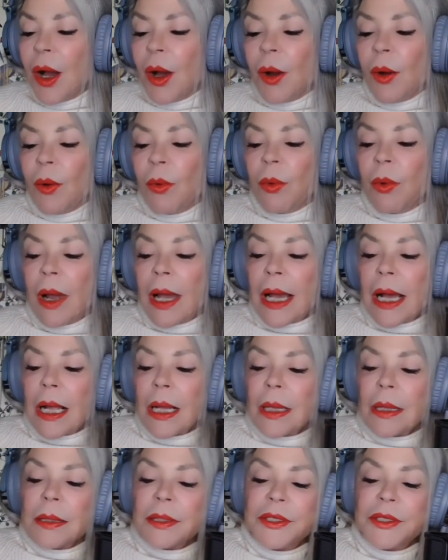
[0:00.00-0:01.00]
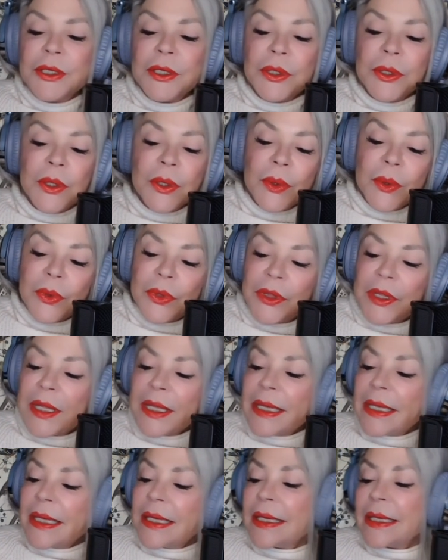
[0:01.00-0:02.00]
Well, you know,
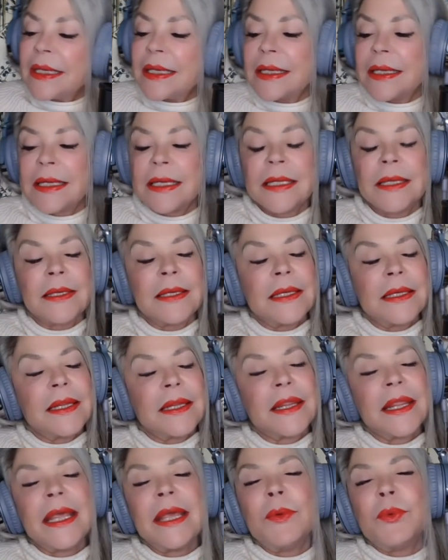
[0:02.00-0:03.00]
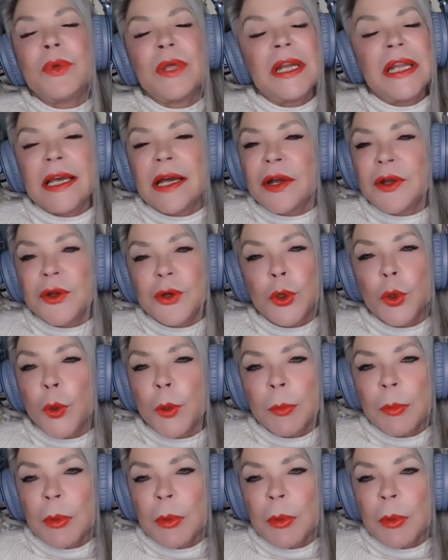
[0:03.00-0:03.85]
they can, they really are a normal